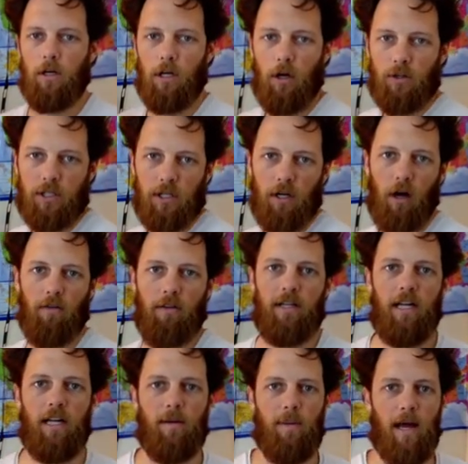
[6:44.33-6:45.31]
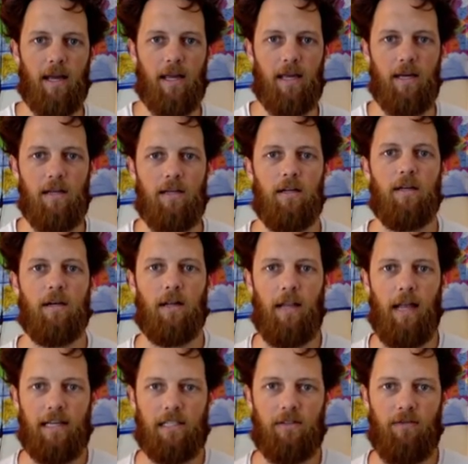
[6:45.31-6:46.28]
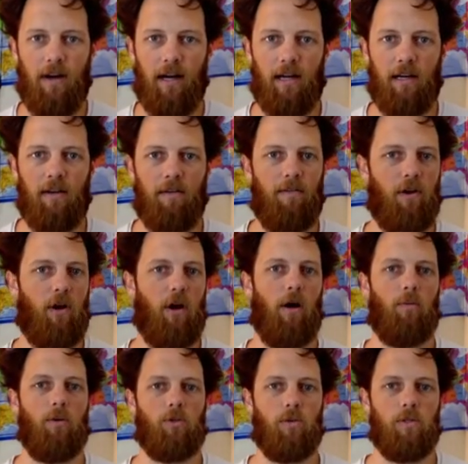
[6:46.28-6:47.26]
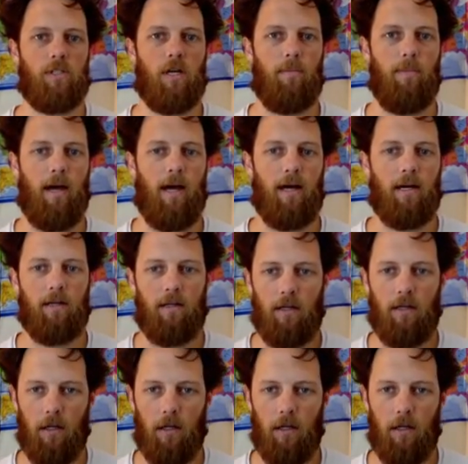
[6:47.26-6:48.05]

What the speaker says: go send all that data back in, classify it, figure out which ones come back,